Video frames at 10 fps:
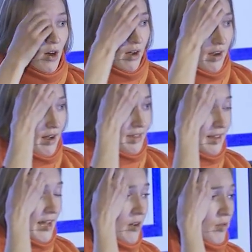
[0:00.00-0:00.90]
uh, the
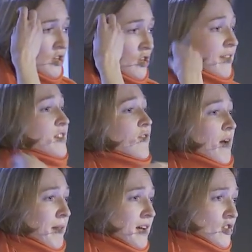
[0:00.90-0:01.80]
language, the
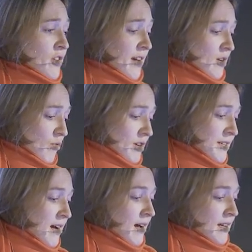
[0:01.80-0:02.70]
JVM language that was
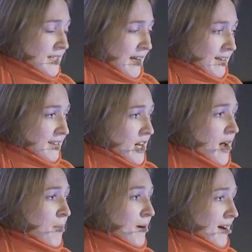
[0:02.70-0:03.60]
statically
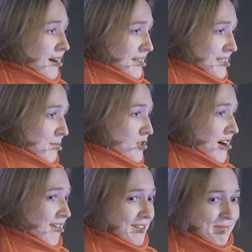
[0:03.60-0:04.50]
typed uh, except
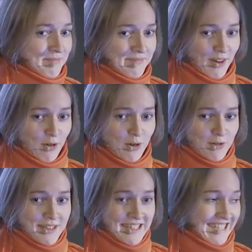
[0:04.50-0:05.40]
Java. Who knows?